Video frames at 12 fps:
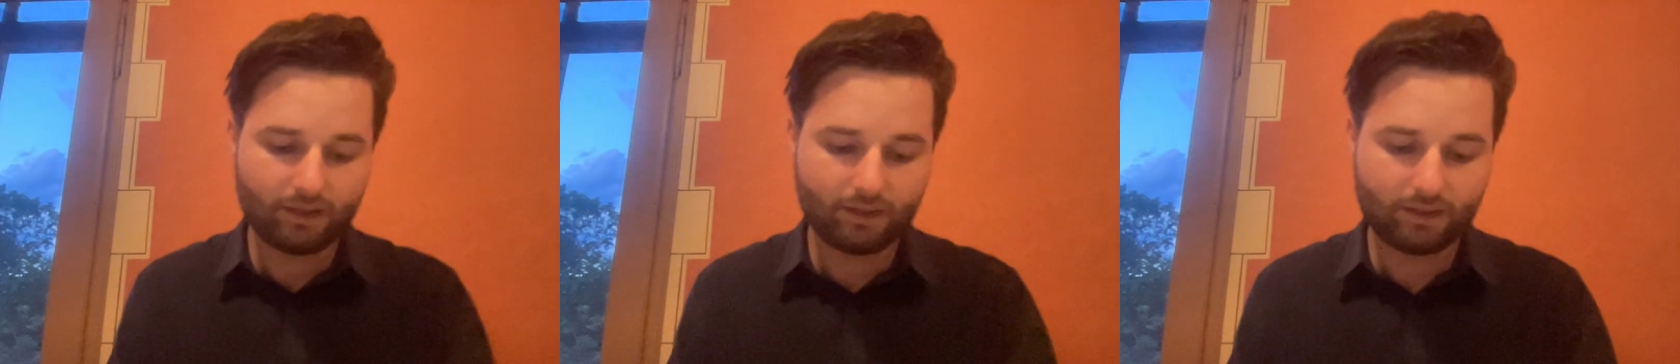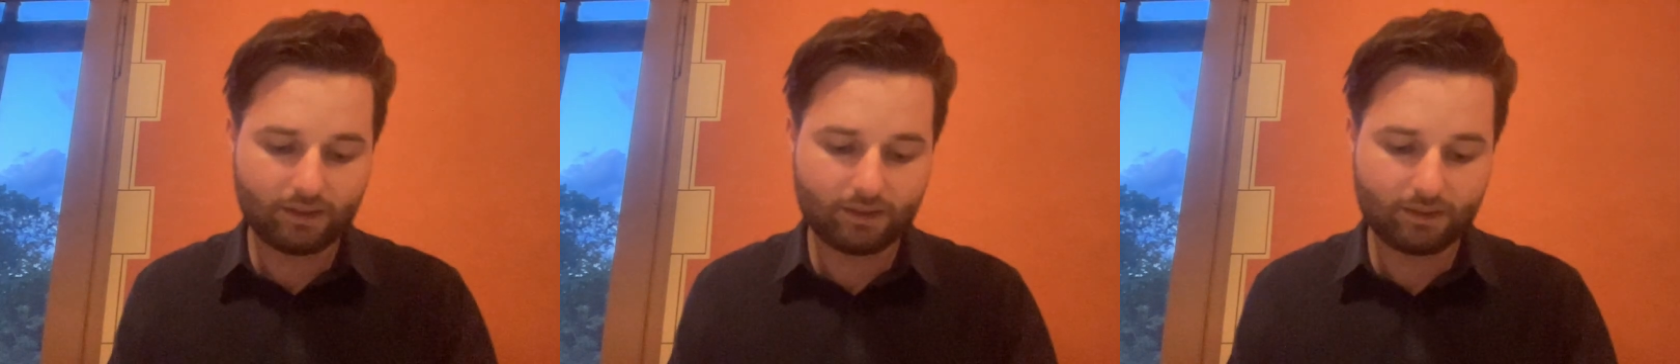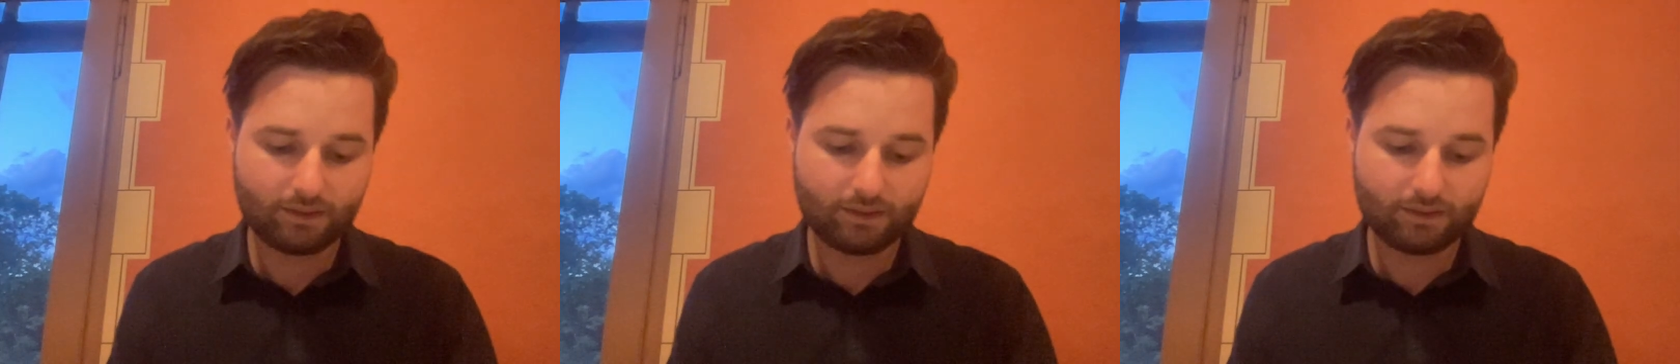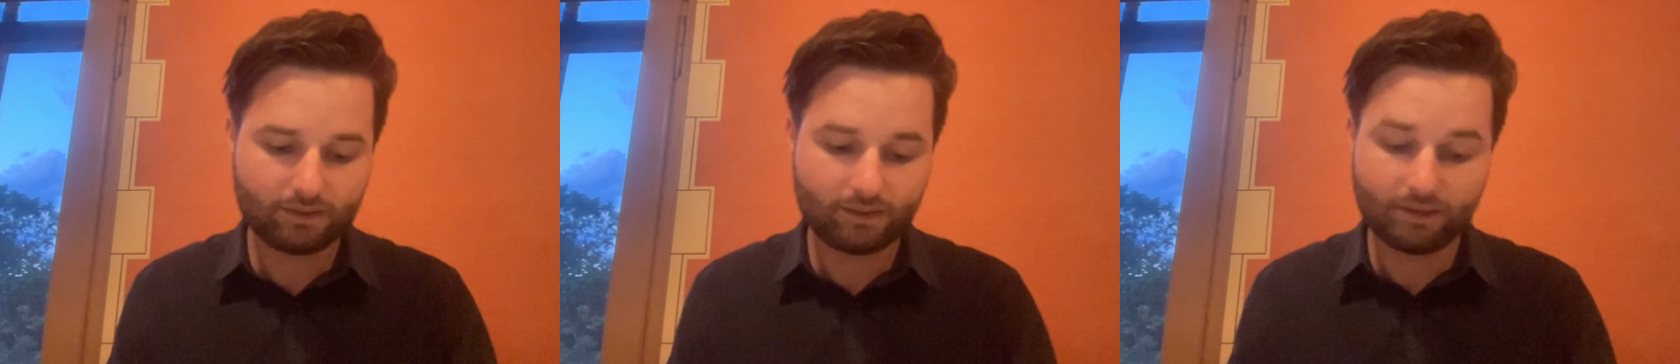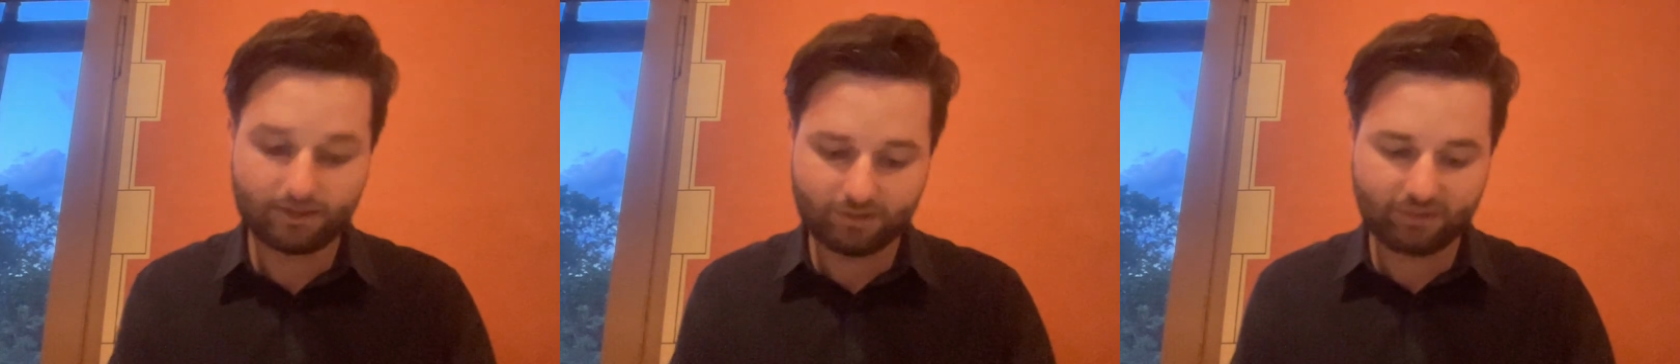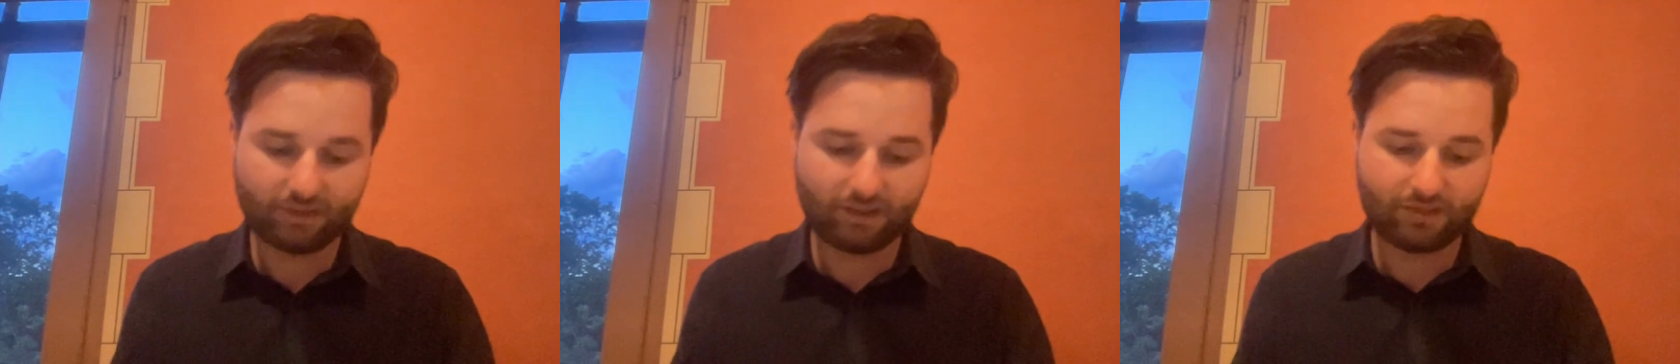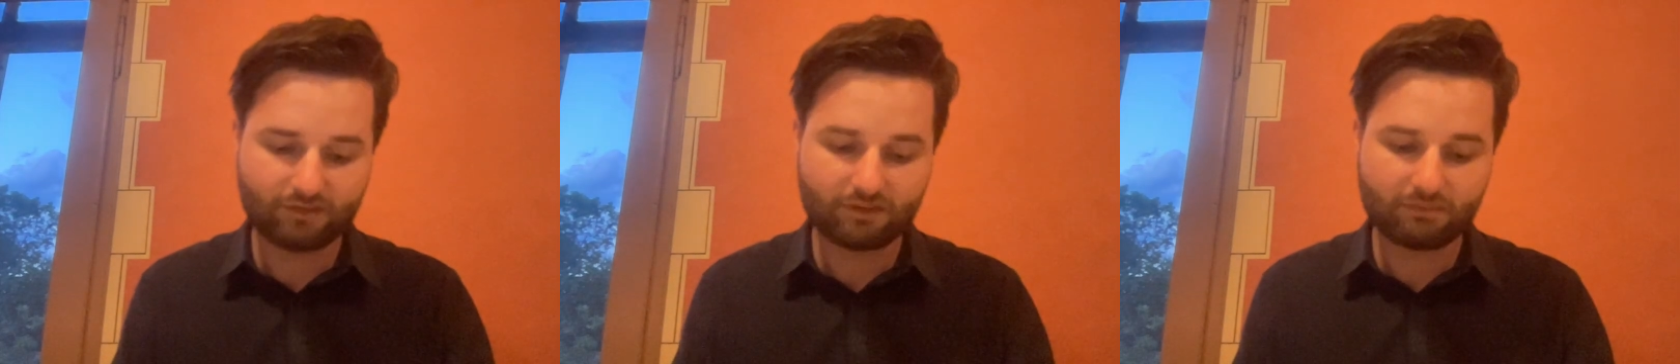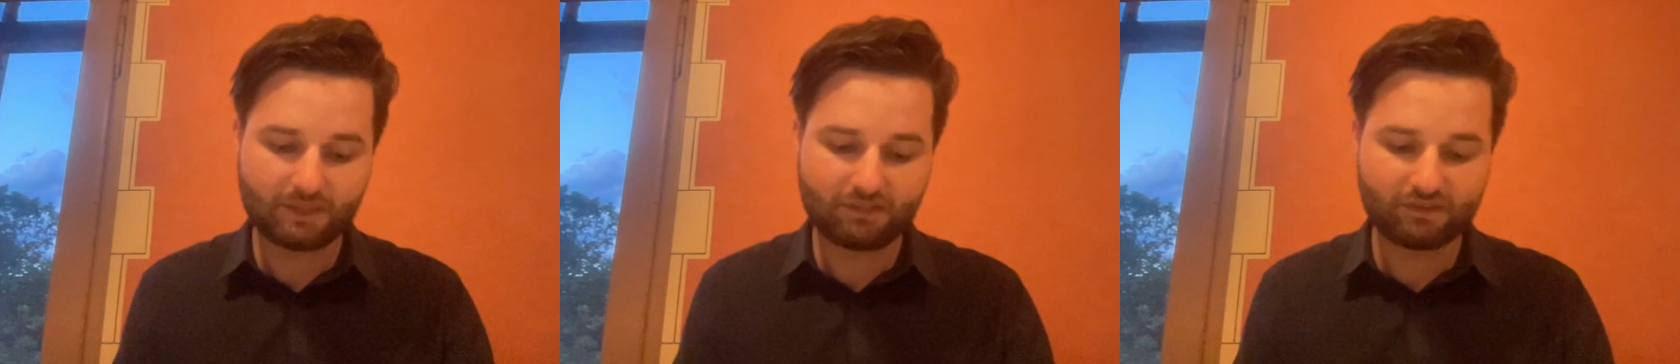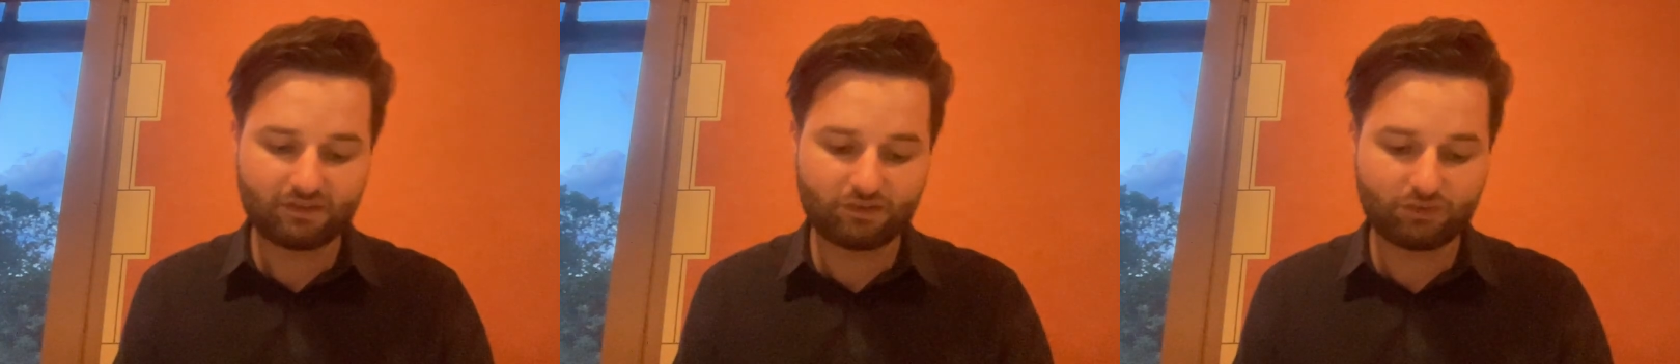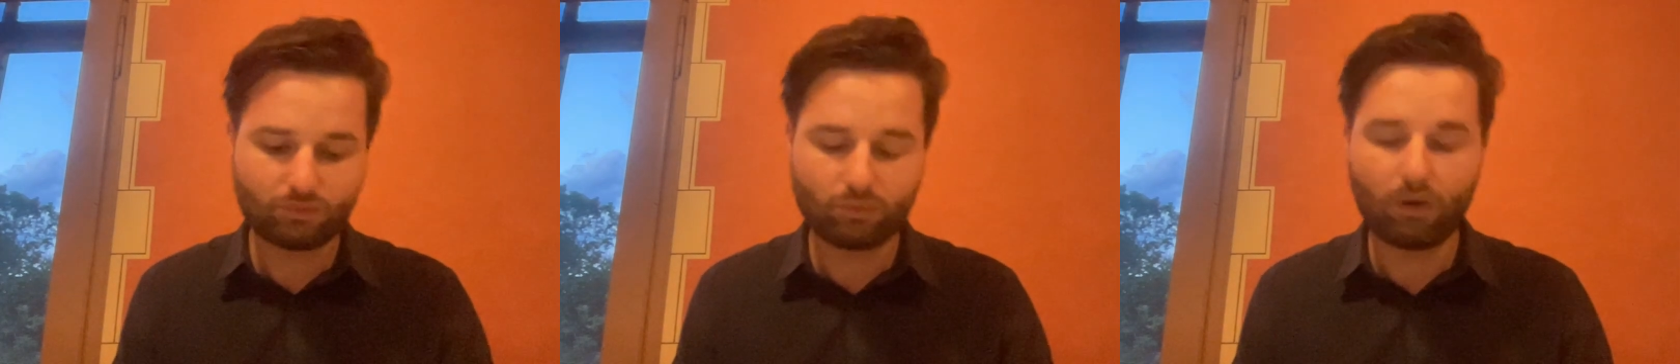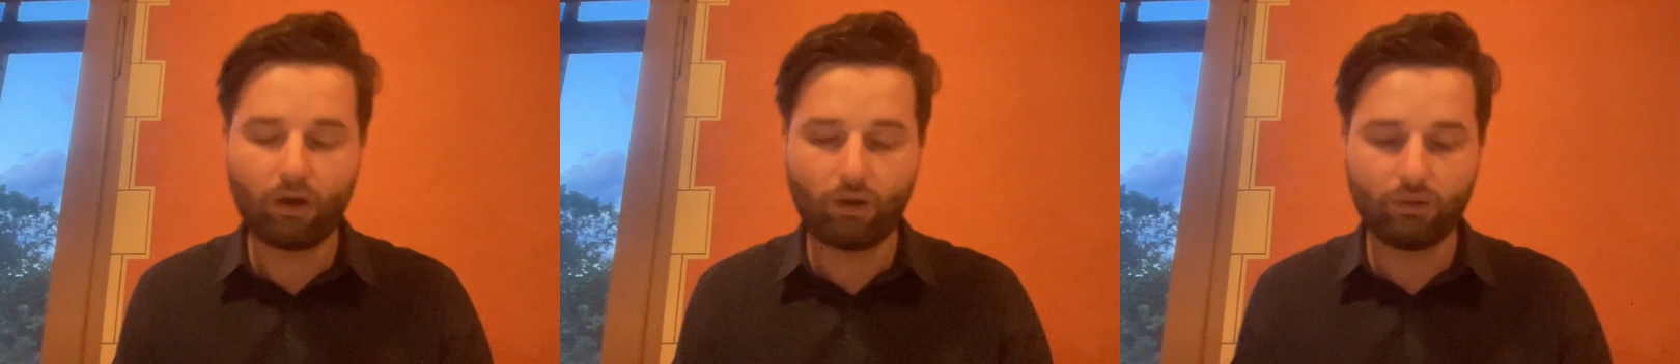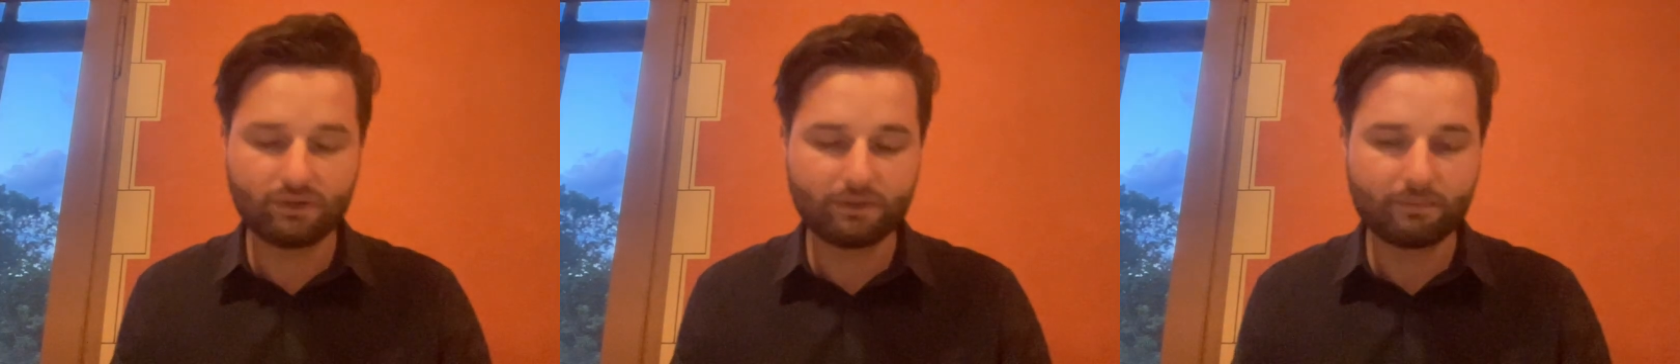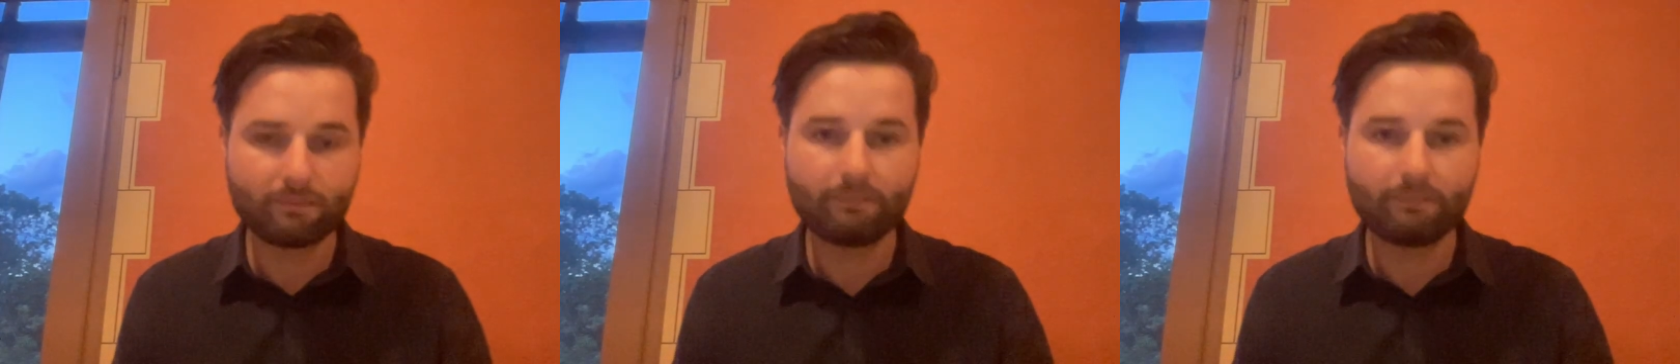and in this case it made sense to all the